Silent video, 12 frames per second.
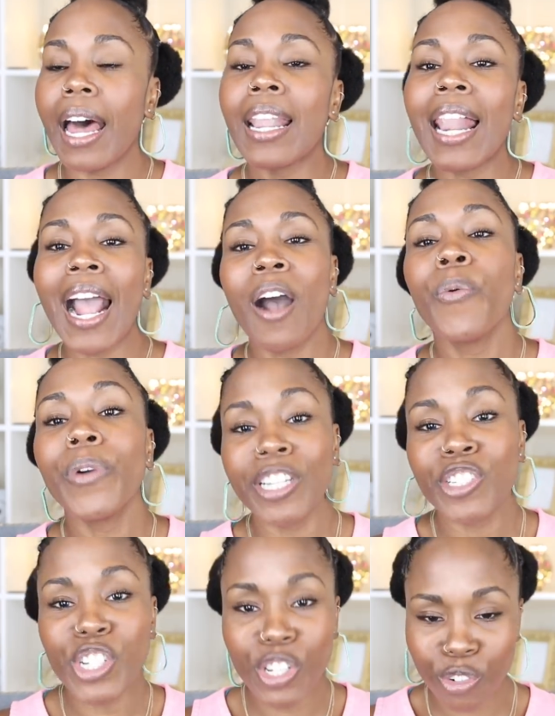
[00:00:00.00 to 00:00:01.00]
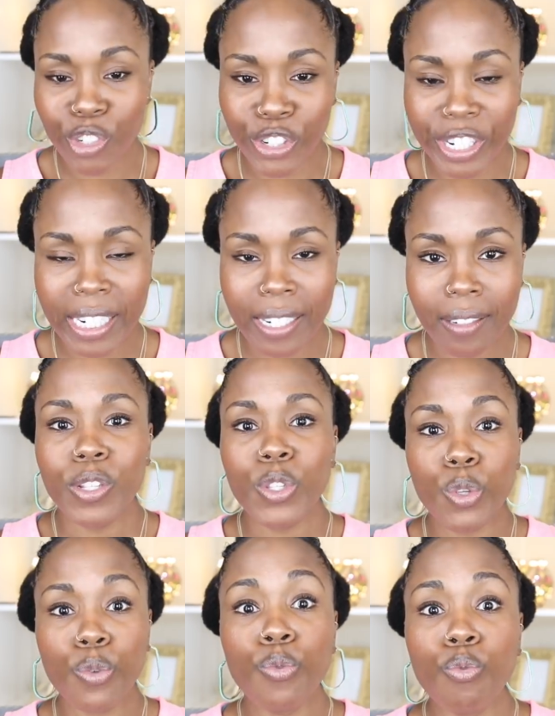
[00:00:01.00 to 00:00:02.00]
allowing children
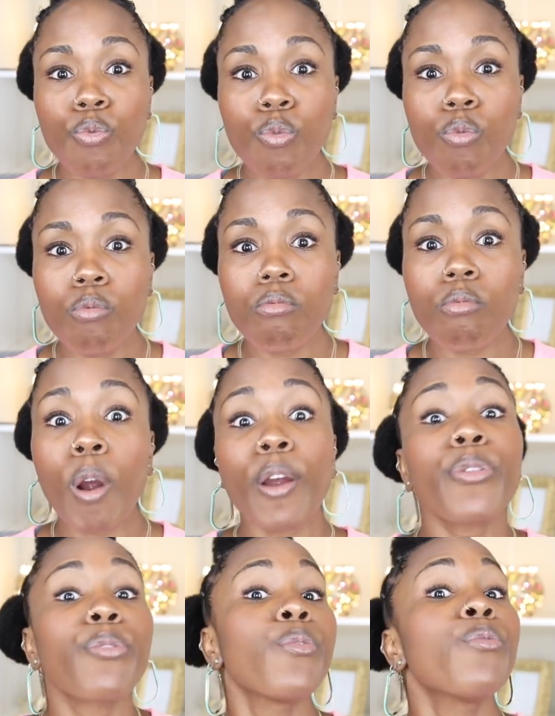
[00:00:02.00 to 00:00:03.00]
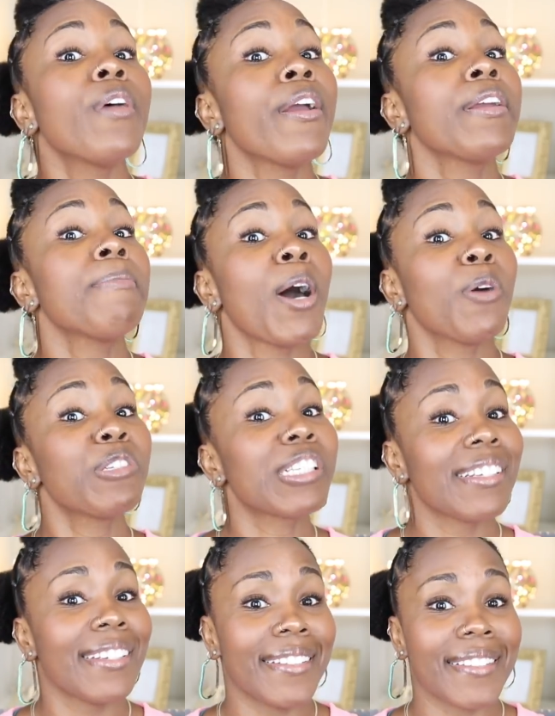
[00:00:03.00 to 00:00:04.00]
to work through their
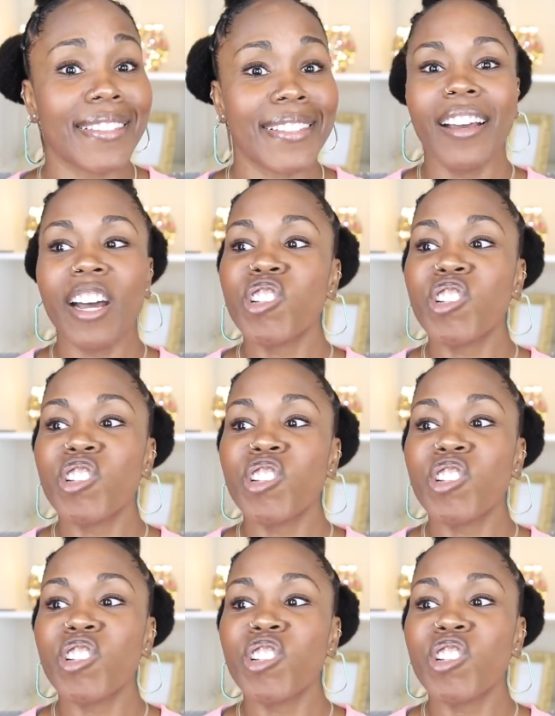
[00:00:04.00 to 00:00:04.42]
emotions.